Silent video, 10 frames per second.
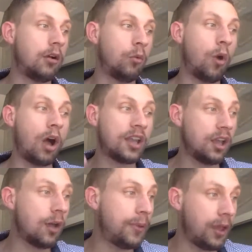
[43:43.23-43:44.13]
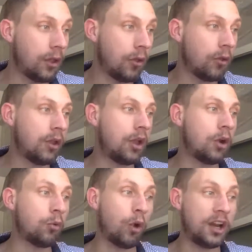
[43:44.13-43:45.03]
walking uphill,
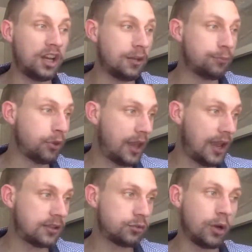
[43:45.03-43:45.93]
running in place